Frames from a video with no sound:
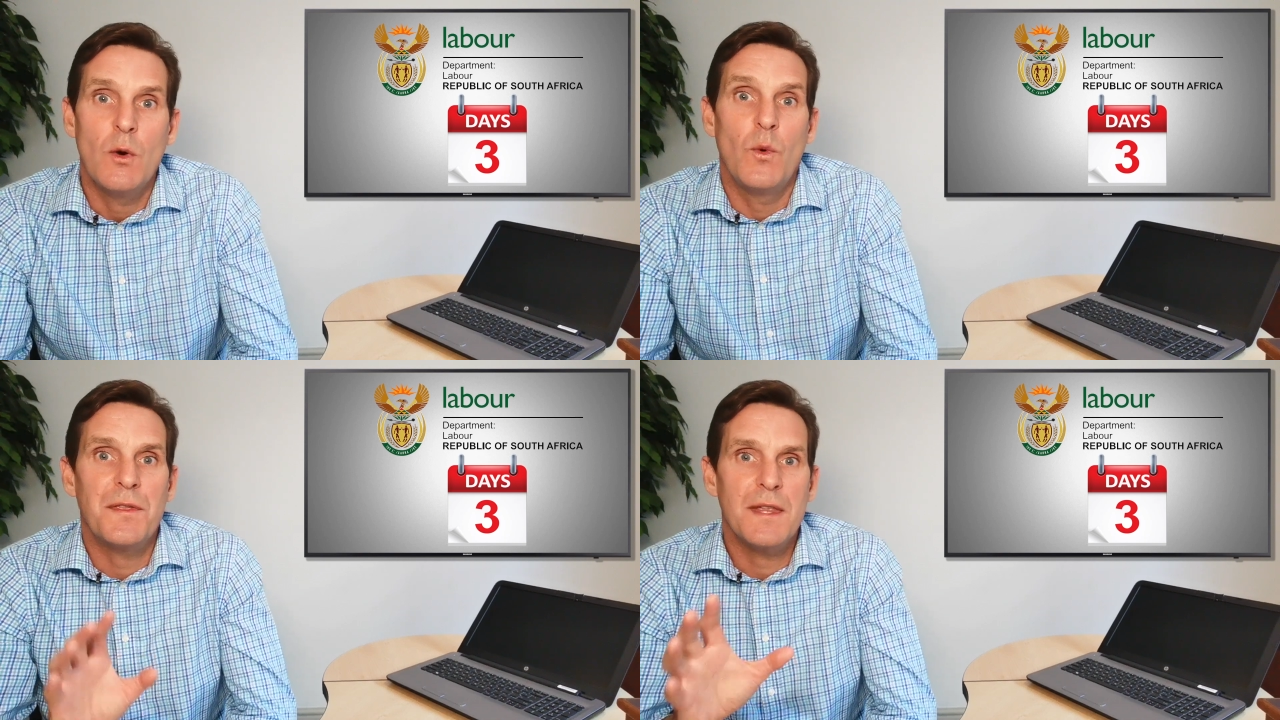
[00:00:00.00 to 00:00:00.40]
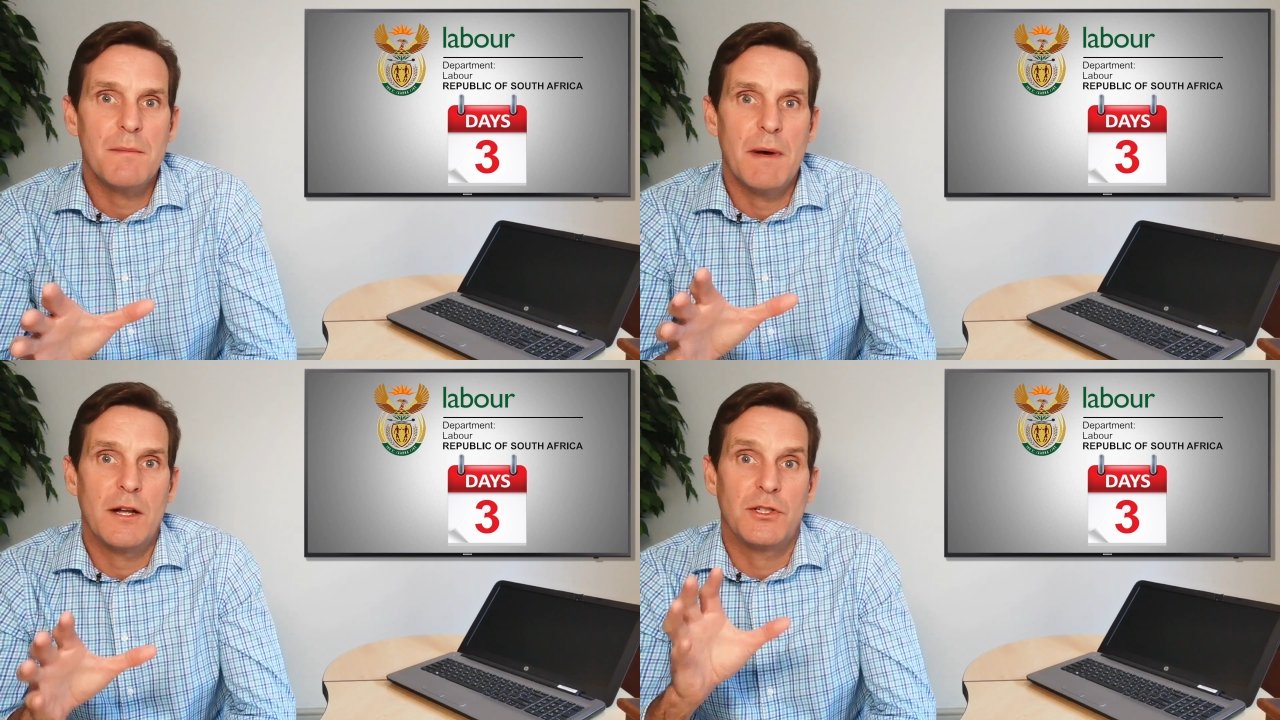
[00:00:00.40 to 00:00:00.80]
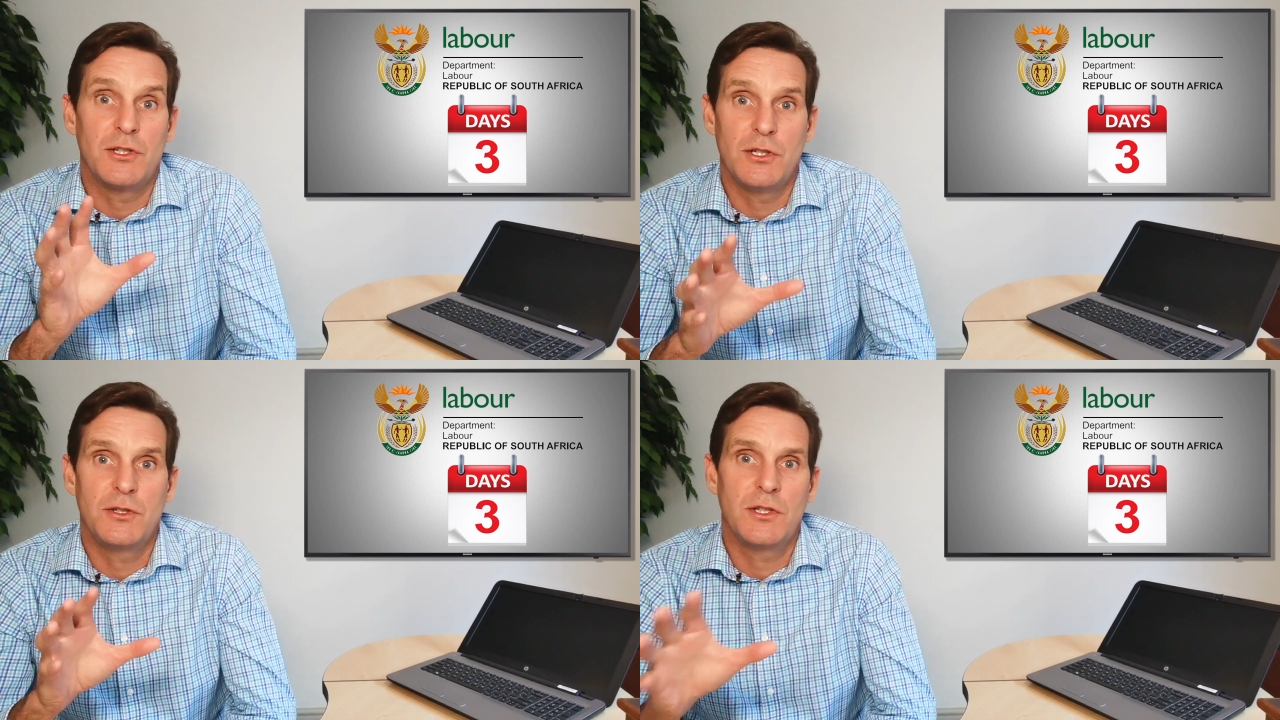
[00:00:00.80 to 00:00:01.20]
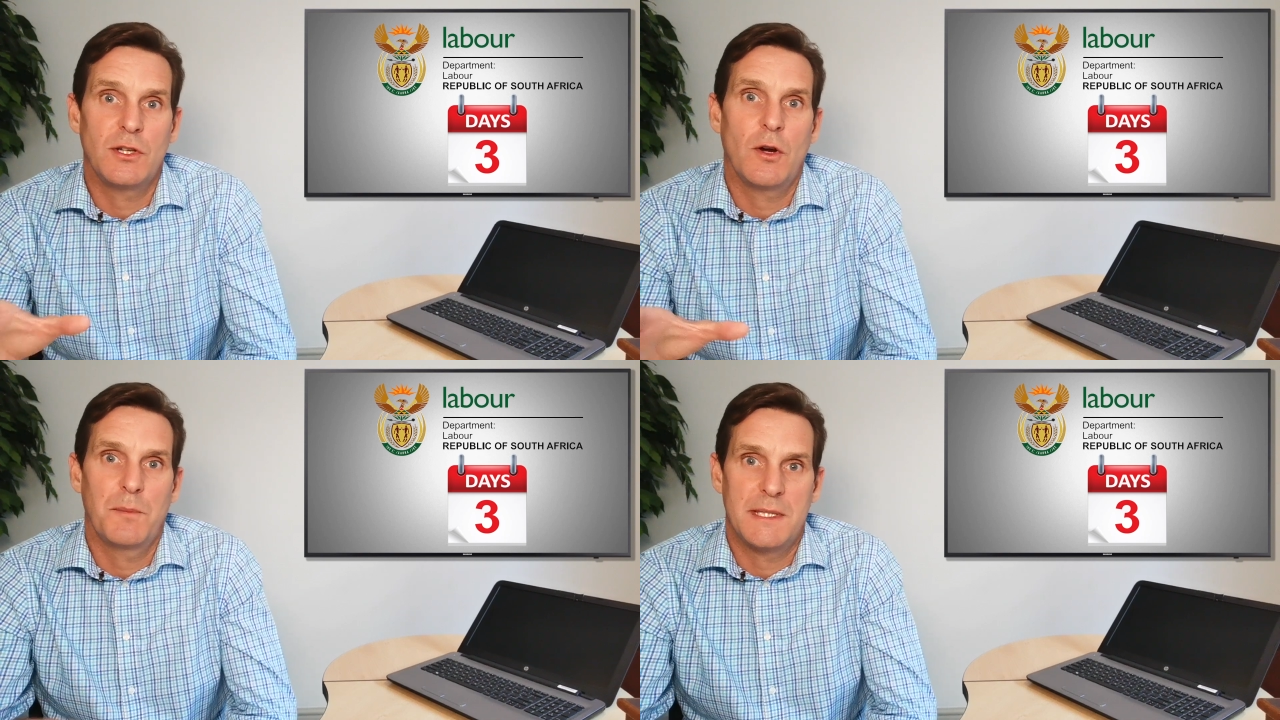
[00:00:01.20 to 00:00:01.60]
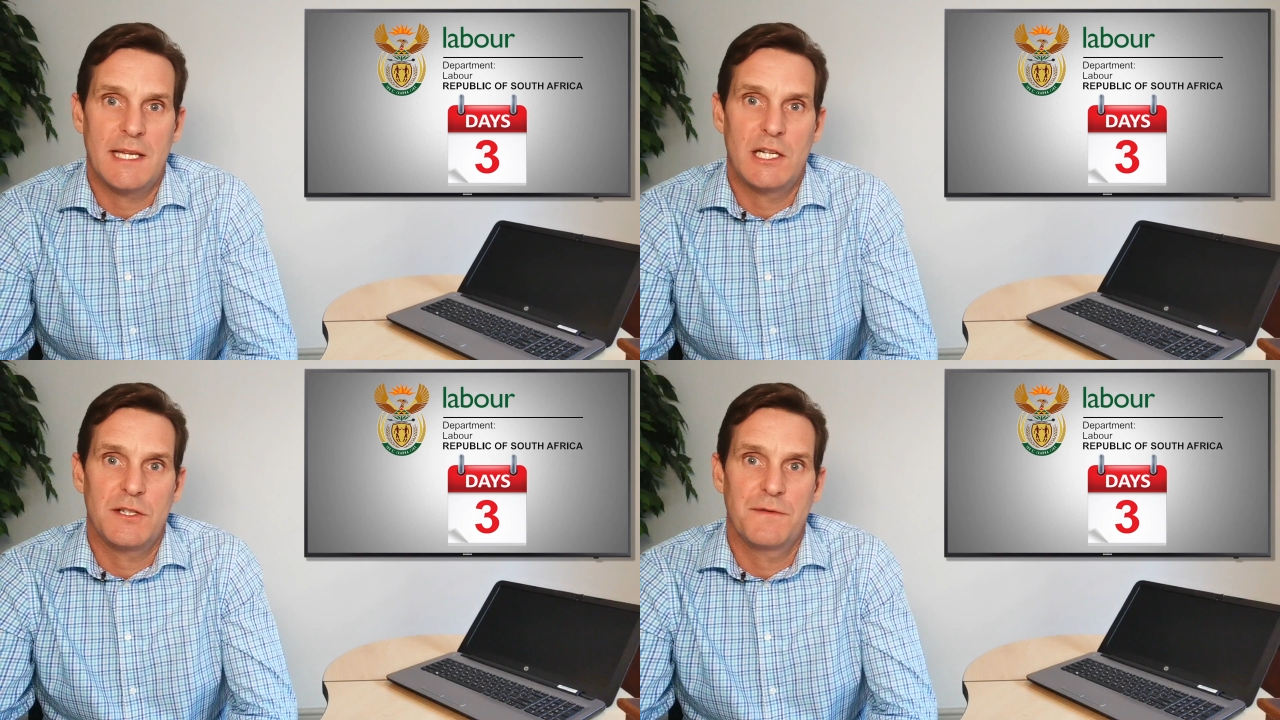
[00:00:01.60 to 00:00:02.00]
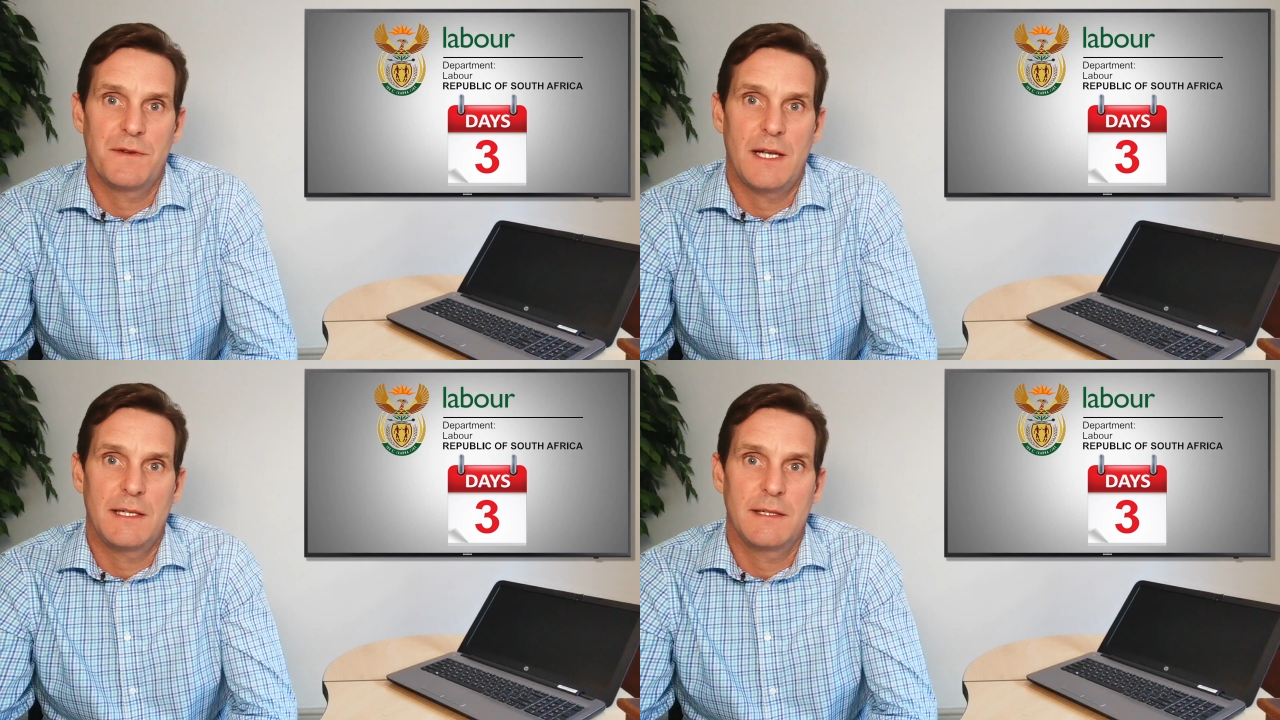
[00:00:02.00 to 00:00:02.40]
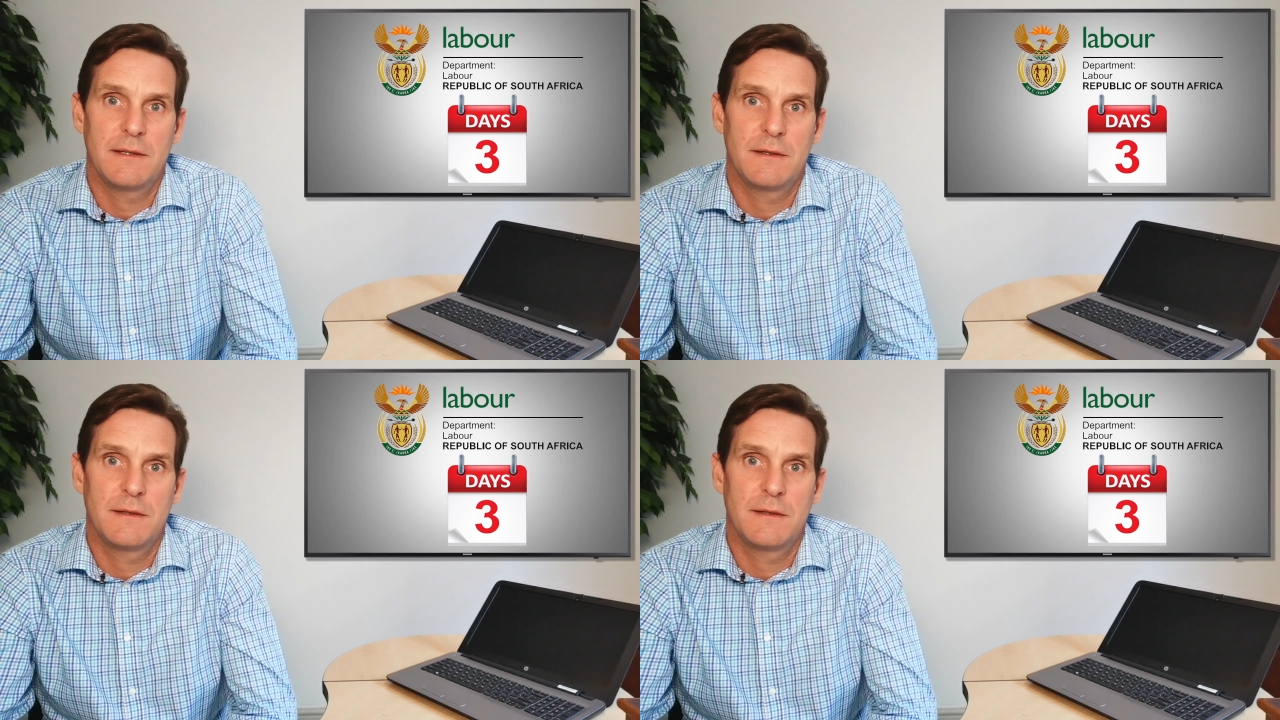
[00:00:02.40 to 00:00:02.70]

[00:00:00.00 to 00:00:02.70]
with the amount due to the compensation fund.